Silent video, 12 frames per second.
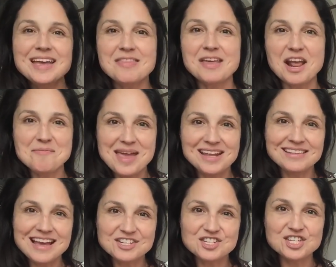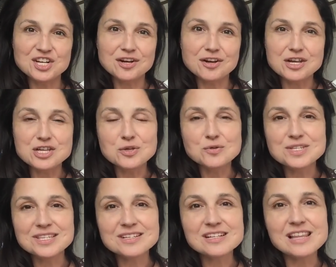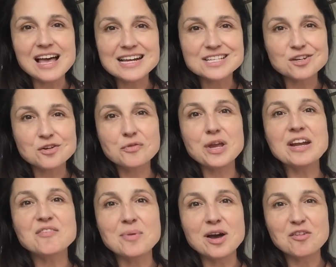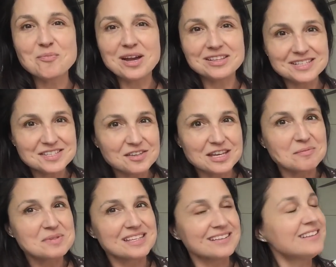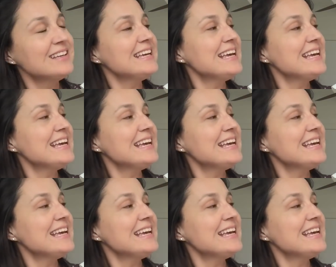that I made last year using the class on Creative Bug by Liesl Gibson.